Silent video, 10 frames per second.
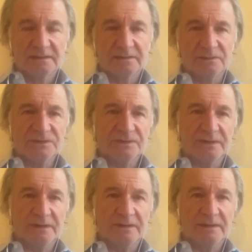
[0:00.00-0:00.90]
those
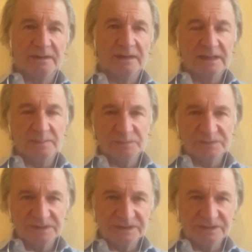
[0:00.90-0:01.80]
are in lead
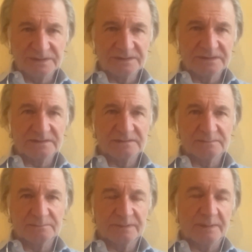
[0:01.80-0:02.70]
positions,
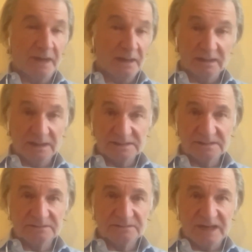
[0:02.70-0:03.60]
primarily as
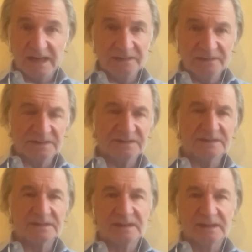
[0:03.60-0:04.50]

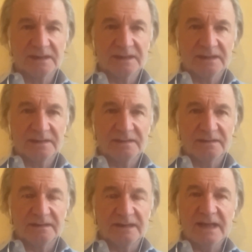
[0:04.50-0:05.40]
scientists,
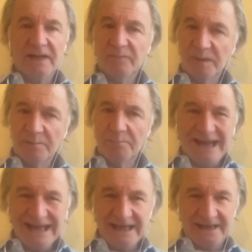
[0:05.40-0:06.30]
they have been
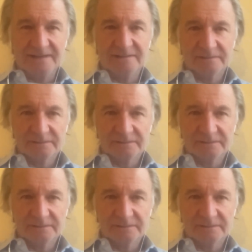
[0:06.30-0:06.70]
begging